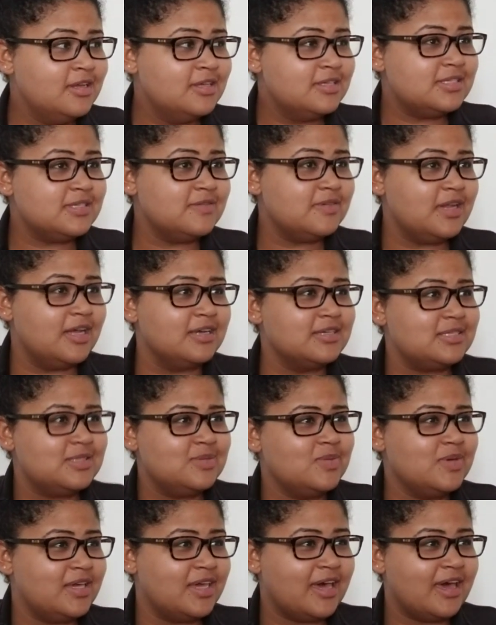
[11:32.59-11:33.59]
See what else
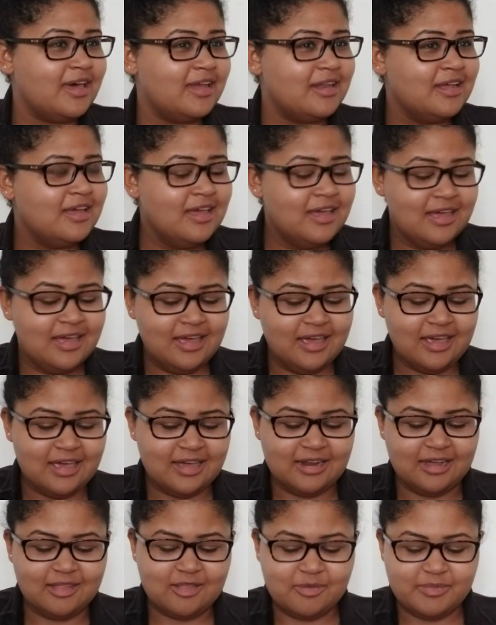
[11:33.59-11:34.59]
we get.
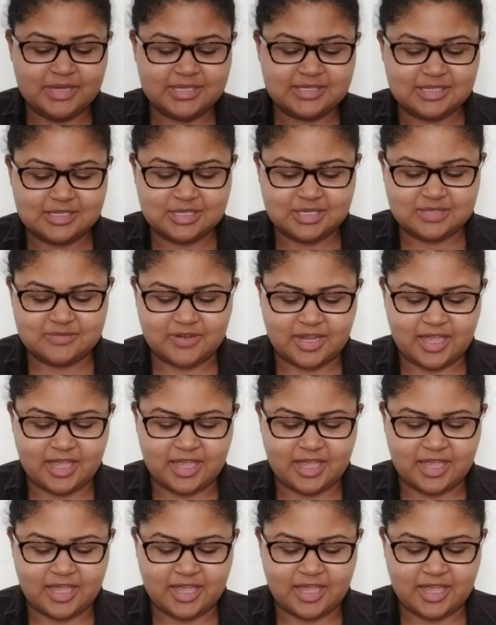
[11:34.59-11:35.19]
Any other messages for